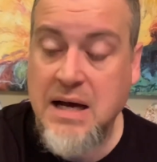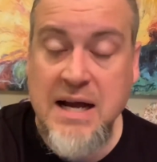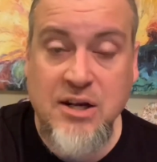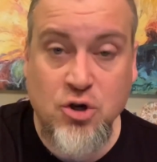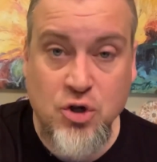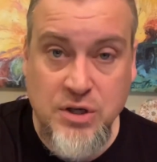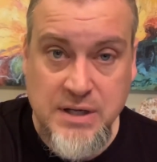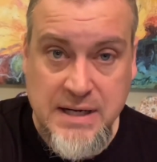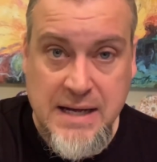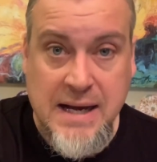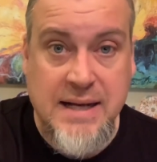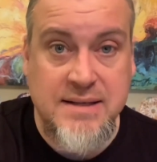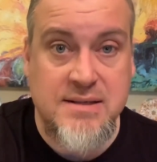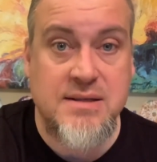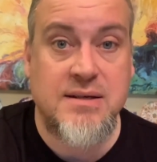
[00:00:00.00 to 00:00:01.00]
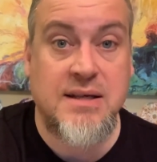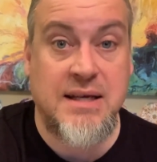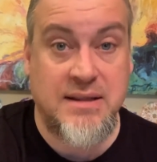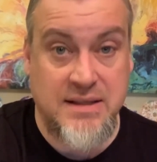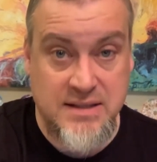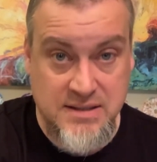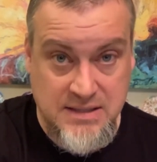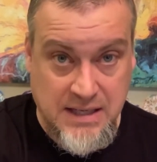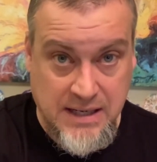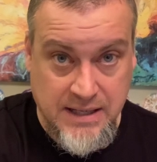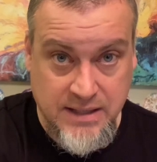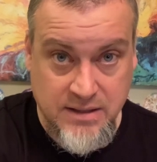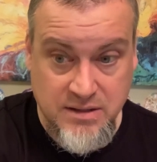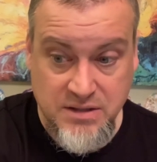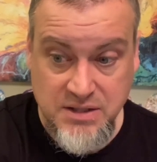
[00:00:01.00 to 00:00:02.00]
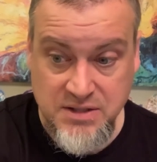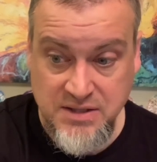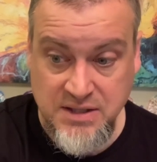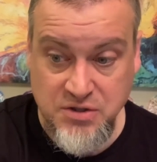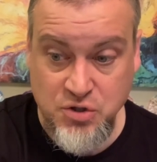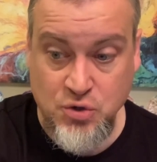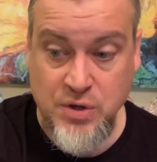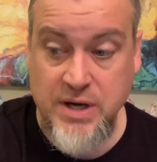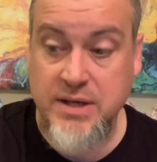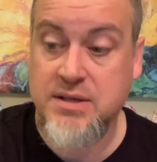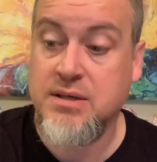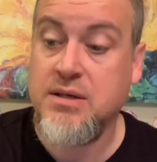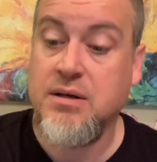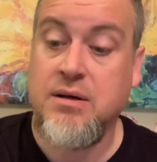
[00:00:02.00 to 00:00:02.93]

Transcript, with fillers: I could not get this sign to sit straight.